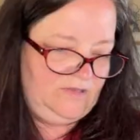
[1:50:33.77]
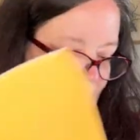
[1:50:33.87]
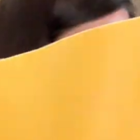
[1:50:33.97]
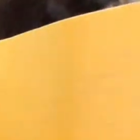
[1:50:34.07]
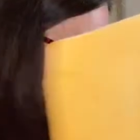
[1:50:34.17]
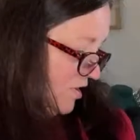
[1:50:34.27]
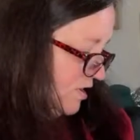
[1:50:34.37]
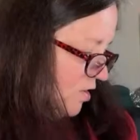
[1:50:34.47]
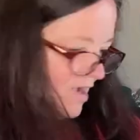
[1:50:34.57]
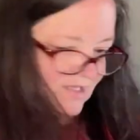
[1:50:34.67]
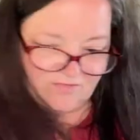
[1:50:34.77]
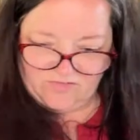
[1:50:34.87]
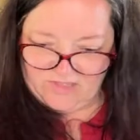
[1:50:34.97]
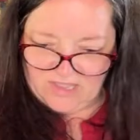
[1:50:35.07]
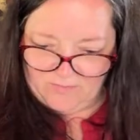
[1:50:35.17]
I'm gonna go out and
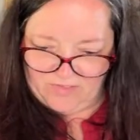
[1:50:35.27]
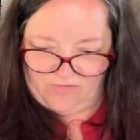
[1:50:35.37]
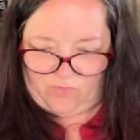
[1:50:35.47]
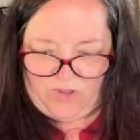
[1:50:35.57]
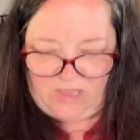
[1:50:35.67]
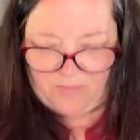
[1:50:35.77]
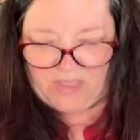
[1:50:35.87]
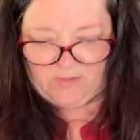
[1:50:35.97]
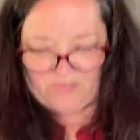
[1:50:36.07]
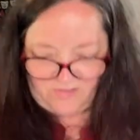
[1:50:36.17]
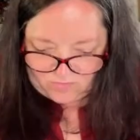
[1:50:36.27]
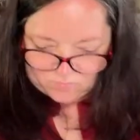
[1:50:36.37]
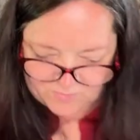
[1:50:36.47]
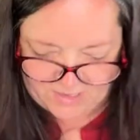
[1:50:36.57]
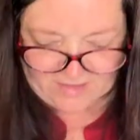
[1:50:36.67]
see him this week. Maybe he told
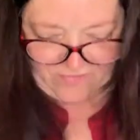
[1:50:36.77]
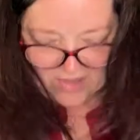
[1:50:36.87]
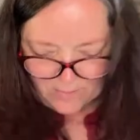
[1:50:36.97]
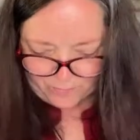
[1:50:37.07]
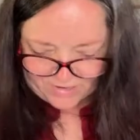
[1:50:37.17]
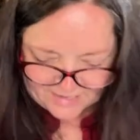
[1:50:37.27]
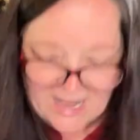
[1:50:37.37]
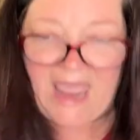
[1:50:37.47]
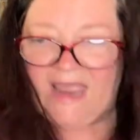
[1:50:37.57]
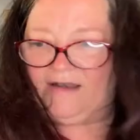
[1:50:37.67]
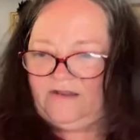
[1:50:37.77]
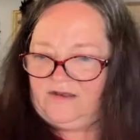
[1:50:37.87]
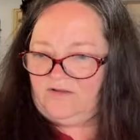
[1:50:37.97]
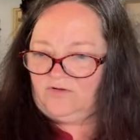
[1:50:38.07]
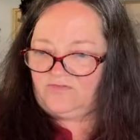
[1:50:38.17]
me he put an ad in
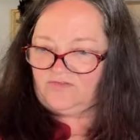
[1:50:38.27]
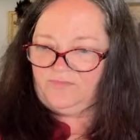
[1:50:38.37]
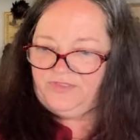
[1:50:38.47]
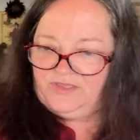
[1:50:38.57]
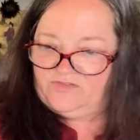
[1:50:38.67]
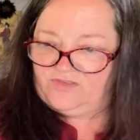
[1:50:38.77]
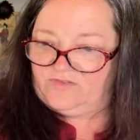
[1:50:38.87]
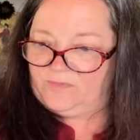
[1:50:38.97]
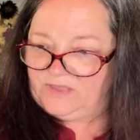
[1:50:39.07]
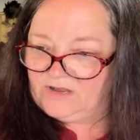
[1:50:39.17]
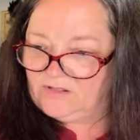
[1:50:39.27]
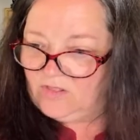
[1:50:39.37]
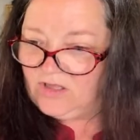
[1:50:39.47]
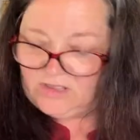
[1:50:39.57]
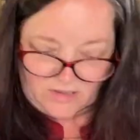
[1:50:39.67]
or something, so he's been getting a lot.